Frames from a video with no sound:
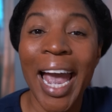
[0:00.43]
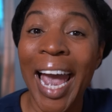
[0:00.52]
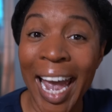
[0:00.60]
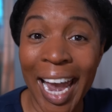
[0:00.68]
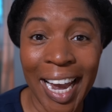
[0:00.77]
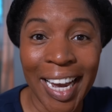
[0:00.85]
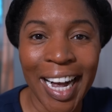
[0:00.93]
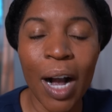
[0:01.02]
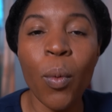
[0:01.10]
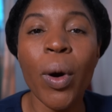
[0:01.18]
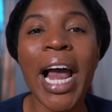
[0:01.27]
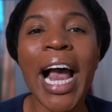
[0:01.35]
Hey, I
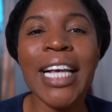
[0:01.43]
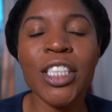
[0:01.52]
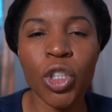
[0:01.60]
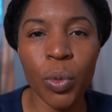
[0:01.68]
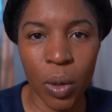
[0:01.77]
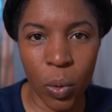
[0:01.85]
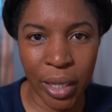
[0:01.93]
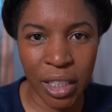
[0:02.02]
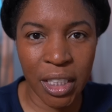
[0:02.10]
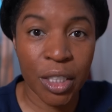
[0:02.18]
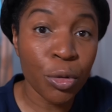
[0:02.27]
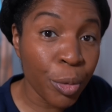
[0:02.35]
want to ask you a
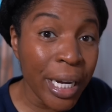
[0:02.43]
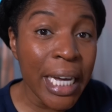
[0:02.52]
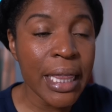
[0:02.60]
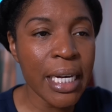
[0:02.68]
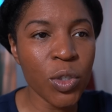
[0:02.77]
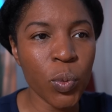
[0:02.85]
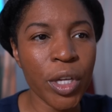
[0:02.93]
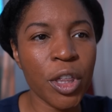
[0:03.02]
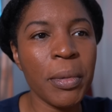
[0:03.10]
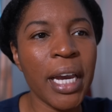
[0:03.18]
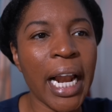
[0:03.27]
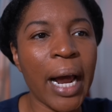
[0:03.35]
question. Read this with
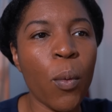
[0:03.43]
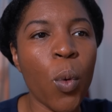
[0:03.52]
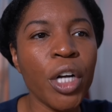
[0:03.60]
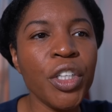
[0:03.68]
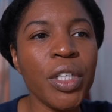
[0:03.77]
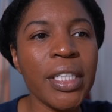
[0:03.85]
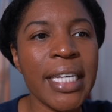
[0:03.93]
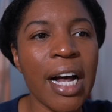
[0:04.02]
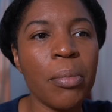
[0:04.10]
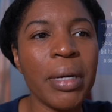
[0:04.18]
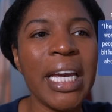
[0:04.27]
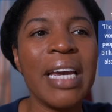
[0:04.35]
me, and I want you to
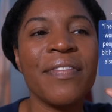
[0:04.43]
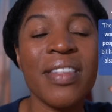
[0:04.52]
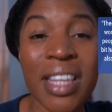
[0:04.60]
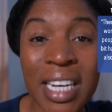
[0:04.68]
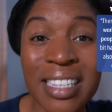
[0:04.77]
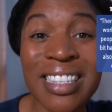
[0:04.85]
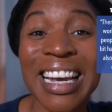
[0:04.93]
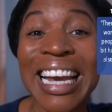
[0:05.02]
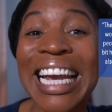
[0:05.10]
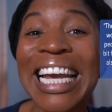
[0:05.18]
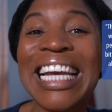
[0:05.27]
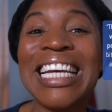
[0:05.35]
tell me if this
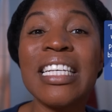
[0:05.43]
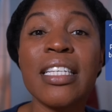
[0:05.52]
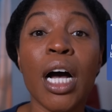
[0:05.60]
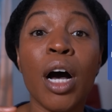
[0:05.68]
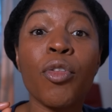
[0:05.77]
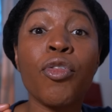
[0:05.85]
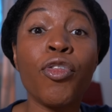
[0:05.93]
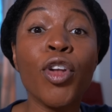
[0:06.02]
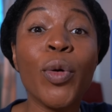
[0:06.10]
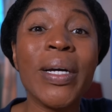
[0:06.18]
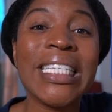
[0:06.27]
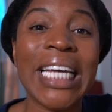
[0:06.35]
is a
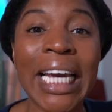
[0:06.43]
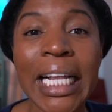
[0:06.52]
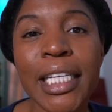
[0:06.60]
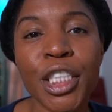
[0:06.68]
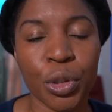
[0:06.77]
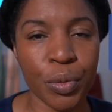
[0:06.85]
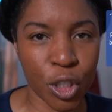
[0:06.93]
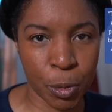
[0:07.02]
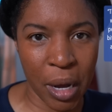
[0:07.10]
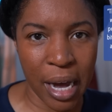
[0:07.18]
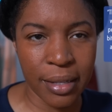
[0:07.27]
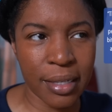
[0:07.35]
fluent English
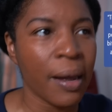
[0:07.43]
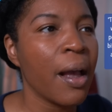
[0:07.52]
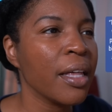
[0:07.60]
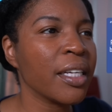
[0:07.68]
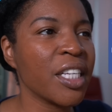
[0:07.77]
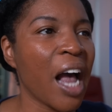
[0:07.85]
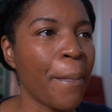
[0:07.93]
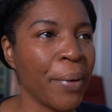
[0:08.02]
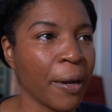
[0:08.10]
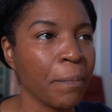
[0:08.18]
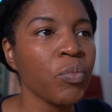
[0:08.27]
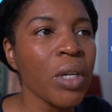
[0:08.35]
response. The
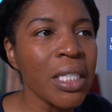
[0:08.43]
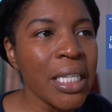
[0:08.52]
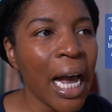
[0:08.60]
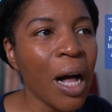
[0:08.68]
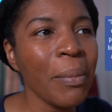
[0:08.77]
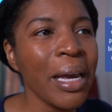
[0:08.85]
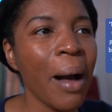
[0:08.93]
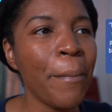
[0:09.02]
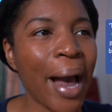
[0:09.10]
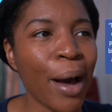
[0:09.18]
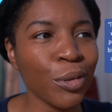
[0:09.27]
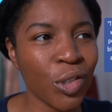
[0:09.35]
topic Tell me
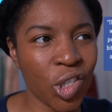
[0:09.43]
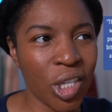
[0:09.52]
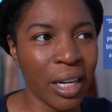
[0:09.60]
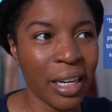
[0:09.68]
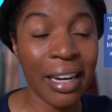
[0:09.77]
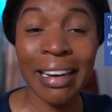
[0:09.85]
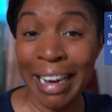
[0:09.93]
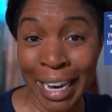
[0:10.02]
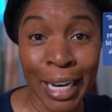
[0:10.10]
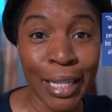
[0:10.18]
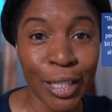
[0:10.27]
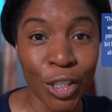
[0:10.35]
about studying
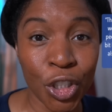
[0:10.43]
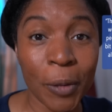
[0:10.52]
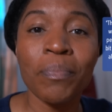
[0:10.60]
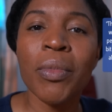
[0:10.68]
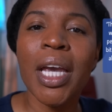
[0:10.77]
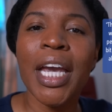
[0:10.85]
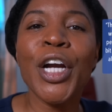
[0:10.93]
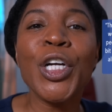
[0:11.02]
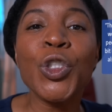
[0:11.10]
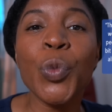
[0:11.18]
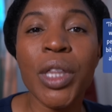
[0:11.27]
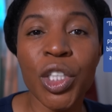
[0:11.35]
English.
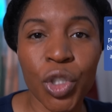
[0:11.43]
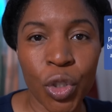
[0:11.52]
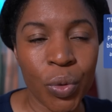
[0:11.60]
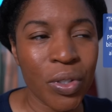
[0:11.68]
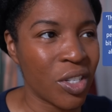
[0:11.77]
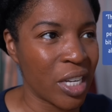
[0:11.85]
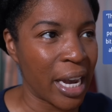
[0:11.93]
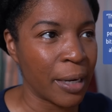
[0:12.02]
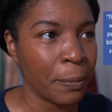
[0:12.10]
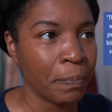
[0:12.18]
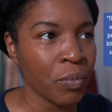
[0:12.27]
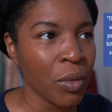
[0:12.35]
Here's what the student
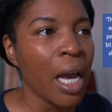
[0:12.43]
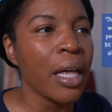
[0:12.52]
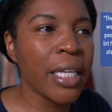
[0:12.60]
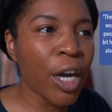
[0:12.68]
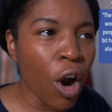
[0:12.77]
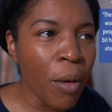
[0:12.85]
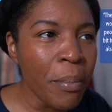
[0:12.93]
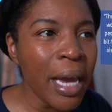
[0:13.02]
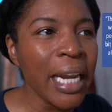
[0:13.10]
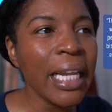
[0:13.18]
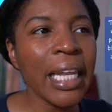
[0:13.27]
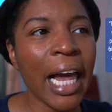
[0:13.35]
said There are
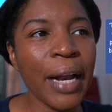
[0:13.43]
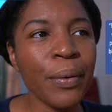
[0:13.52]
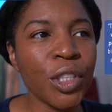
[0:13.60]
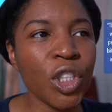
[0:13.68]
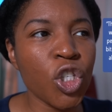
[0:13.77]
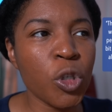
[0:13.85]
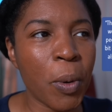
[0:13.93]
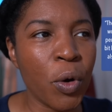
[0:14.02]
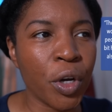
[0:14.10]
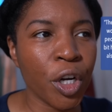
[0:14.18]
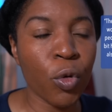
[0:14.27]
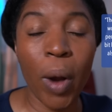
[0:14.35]
many languages
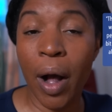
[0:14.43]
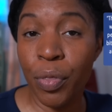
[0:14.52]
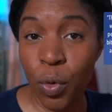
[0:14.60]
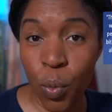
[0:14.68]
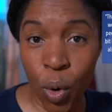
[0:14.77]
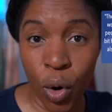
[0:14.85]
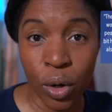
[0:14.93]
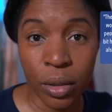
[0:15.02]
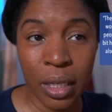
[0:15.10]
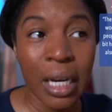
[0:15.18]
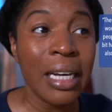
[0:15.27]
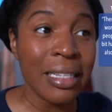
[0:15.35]
spoken around the
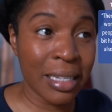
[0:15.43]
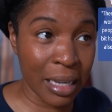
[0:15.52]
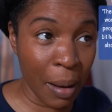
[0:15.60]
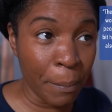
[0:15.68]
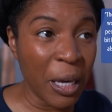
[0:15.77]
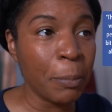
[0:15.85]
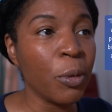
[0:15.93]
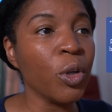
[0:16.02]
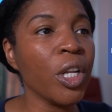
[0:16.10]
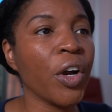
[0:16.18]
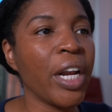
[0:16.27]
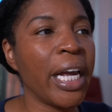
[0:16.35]
world. Some
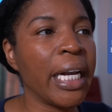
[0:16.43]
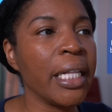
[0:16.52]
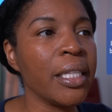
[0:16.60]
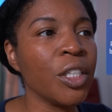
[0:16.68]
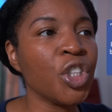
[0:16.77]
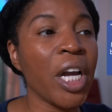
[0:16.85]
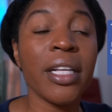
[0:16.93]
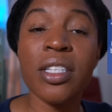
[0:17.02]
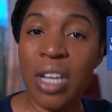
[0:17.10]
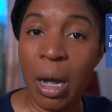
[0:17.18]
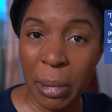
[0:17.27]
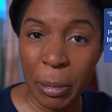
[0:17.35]
people learn English and
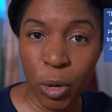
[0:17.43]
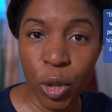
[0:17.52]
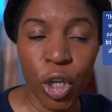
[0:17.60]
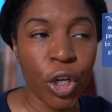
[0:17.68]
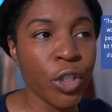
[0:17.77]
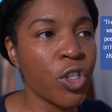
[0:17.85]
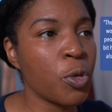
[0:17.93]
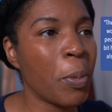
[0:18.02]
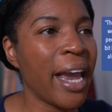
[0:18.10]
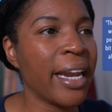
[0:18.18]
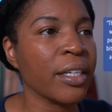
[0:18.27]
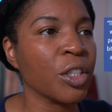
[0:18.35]
some people learn
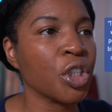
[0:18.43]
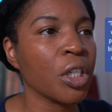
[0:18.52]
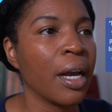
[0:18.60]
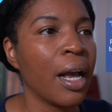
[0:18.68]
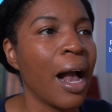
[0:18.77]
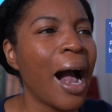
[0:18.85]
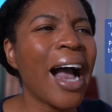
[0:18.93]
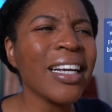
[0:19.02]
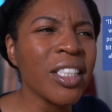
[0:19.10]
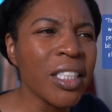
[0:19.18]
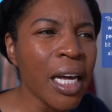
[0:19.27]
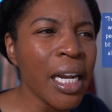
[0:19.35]
Spanish. I
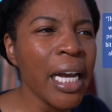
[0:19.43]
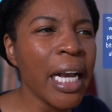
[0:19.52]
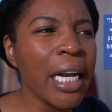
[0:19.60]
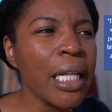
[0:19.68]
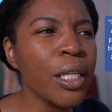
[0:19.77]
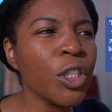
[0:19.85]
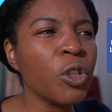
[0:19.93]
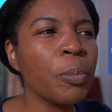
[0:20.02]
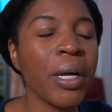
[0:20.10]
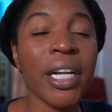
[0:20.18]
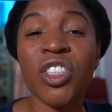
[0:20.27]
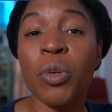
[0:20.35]
study English,
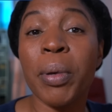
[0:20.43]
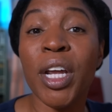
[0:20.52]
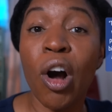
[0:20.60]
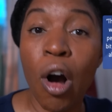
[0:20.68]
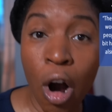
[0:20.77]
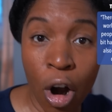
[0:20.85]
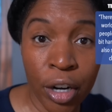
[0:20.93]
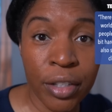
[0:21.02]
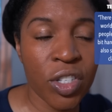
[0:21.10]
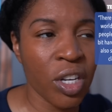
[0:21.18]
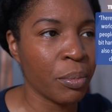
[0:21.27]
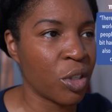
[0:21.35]
but it's a bit hard
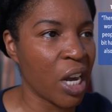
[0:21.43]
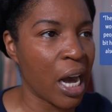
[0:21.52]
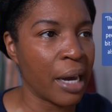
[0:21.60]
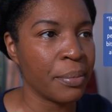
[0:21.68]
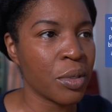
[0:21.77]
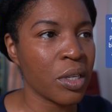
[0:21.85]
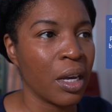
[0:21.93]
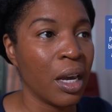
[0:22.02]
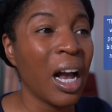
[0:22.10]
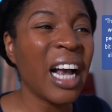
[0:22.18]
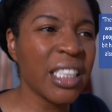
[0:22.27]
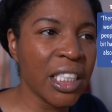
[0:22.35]
sometimes.
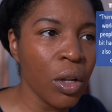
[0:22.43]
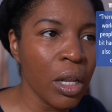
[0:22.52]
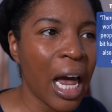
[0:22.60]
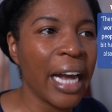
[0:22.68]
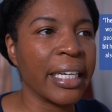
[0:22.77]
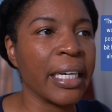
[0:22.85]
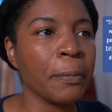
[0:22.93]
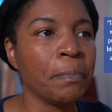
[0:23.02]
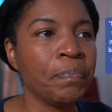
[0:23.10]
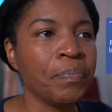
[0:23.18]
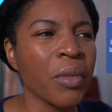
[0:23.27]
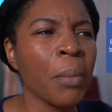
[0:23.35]
I still like it.
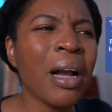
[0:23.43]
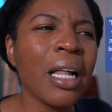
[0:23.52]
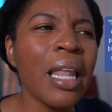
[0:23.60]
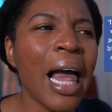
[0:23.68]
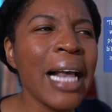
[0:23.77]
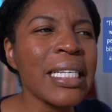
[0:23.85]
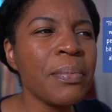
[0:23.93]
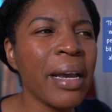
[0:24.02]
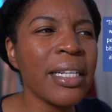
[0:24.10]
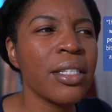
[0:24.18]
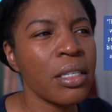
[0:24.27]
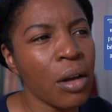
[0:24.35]
My
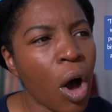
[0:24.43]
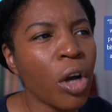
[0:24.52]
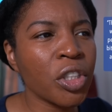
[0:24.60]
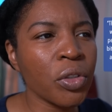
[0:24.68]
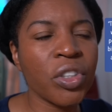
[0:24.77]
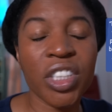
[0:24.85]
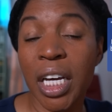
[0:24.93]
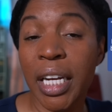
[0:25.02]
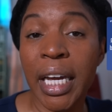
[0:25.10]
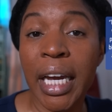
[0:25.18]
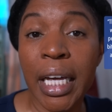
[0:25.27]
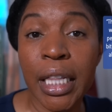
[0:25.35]
classmates also
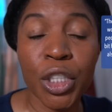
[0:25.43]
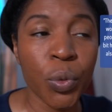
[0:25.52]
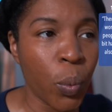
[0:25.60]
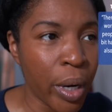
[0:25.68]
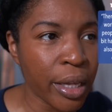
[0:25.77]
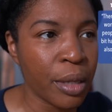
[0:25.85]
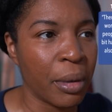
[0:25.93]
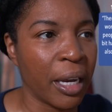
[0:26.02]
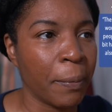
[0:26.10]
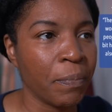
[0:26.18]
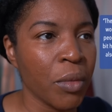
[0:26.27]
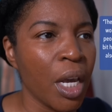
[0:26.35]
study English with
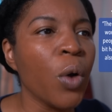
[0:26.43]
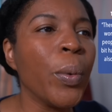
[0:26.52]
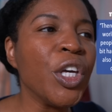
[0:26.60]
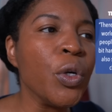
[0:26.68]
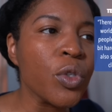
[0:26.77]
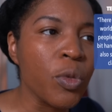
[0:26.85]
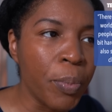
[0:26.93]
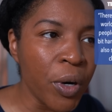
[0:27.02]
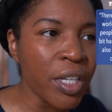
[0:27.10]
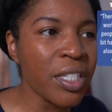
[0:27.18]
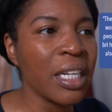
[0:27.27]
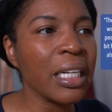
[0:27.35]
me. We use
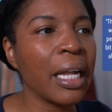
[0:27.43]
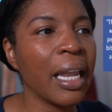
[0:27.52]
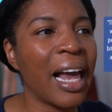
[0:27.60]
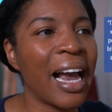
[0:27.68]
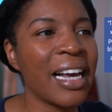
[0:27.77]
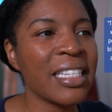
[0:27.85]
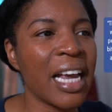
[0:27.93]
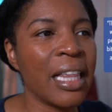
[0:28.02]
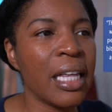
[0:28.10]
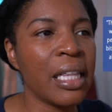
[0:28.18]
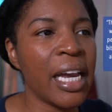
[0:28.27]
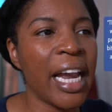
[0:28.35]
books in class
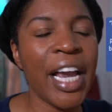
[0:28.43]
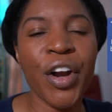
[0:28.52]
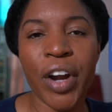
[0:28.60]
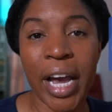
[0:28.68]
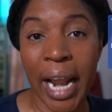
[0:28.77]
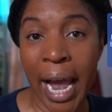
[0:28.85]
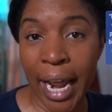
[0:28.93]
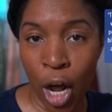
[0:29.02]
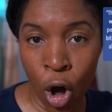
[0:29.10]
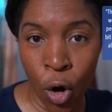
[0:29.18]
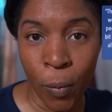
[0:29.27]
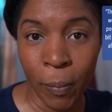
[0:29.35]
and then the internet at
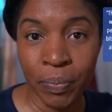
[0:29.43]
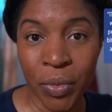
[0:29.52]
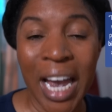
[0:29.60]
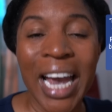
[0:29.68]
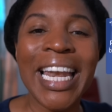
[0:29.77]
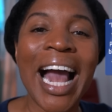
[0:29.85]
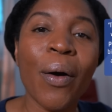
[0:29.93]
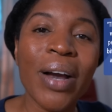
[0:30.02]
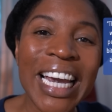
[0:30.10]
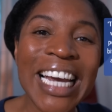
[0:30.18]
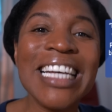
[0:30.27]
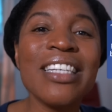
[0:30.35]
home. Now,
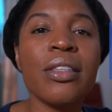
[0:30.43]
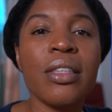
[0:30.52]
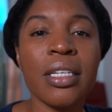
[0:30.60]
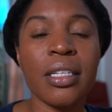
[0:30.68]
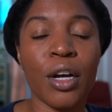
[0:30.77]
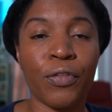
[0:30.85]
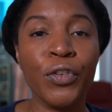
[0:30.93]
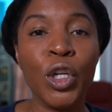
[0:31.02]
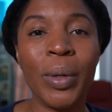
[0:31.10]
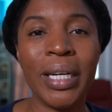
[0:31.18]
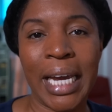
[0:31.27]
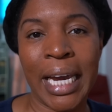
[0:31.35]
is this a
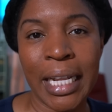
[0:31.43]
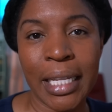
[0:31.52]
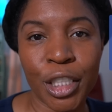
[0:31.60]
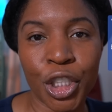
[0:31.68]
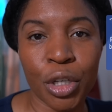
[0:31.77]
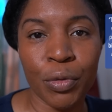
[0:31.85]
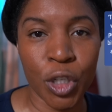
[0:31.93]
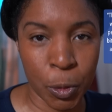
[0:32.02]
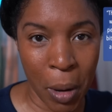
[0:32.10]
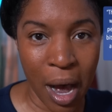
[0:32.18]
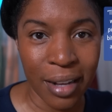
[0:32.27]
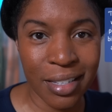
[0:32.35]
fluent English
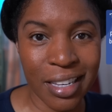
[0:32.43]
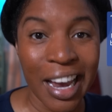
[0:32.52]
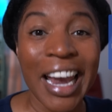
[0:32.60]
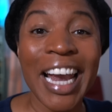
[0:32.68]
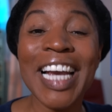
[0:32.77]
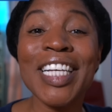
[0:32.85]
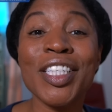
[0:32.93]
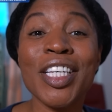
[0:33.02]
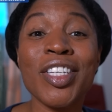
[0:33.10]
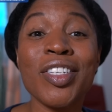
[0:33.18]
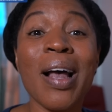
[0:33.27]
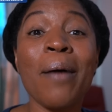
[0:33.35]
response? Is
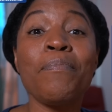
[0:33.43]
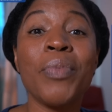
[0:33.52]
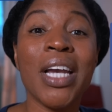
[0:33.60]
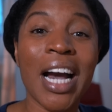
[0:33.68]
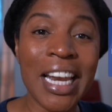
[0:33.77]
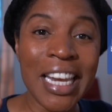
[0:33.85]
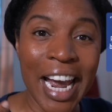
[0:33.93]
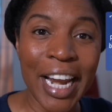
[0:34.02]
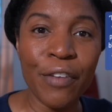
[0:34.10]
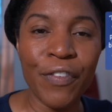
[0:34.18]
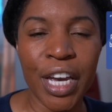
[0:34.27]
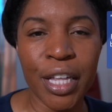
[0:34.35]
this something a
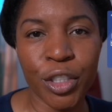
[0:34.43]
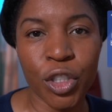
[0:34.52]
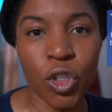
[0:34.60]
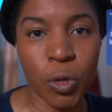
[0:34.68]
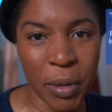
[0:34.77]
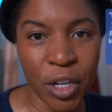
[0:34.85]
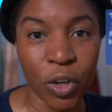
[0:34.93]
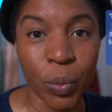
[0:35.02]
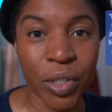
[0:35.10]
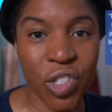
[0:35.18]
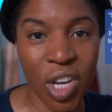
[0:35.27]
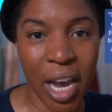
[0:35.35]
native English speaker
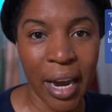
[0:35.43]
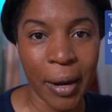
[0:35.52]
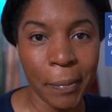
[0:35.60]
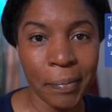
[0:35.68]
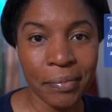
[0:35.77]
would say?